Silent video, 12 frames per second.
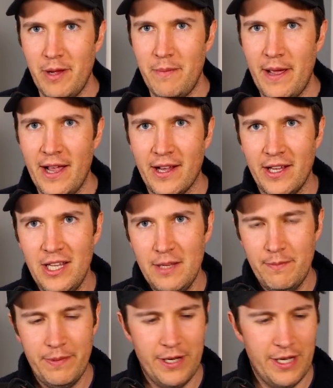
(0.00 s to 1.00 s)
my pack, I
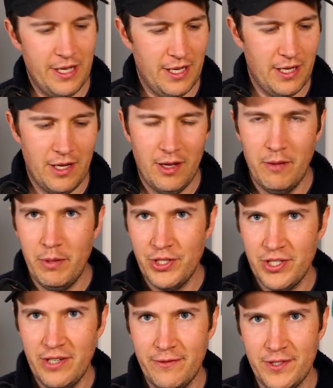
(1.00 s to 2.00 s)
keep a bunch
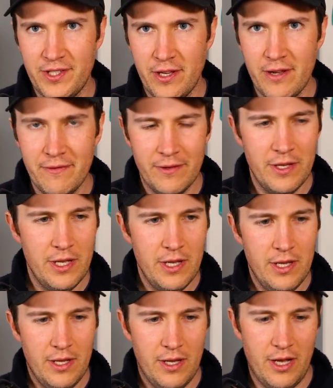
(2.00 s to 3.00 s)
of different stuff.
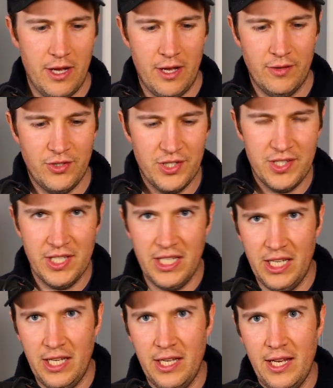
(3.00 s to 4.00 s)
Just to
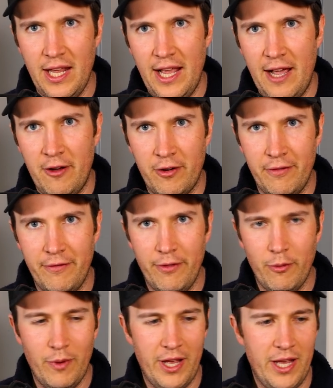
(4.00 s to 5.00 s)
get it out of the
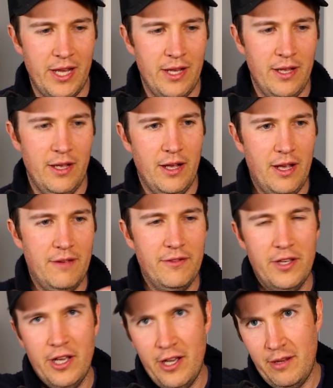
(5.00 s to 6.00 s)
way, I've
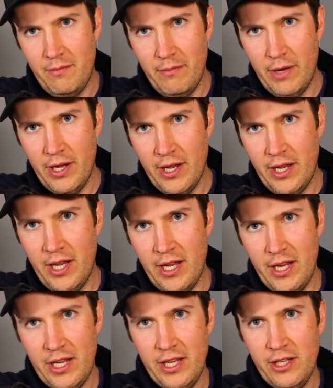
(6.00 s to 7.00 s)
got
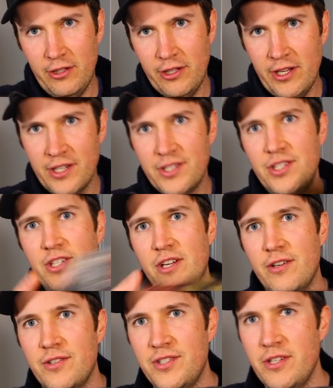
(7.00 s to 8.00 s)
my Halenox
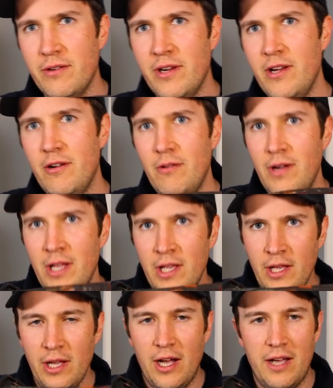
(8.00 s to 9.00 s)
Chair Zero.
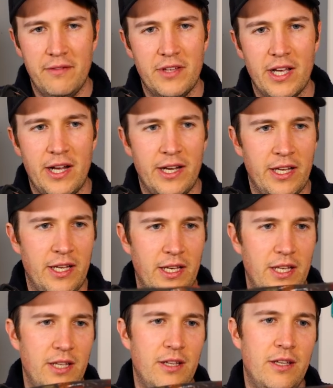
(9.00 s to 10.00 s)
I've got it
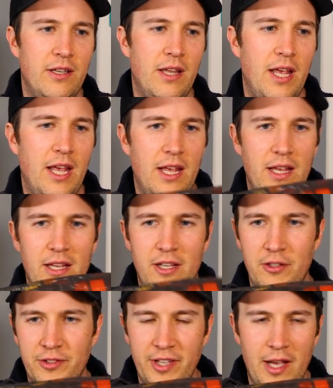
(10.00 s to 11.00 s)
in a
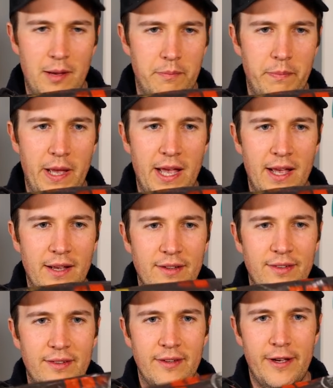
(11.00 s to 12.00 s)
Hilltop
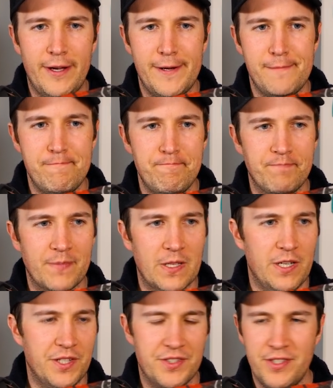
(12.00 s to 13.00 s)
Packs
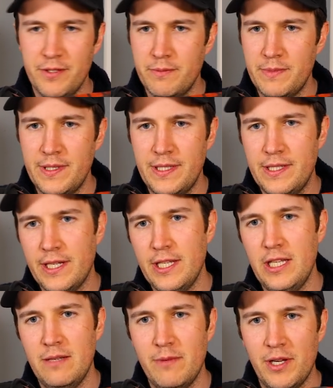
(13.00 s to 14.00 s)
custom
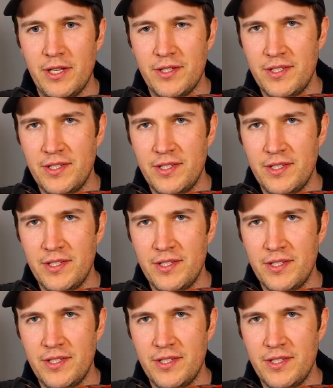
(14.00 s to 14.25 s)
Dyneema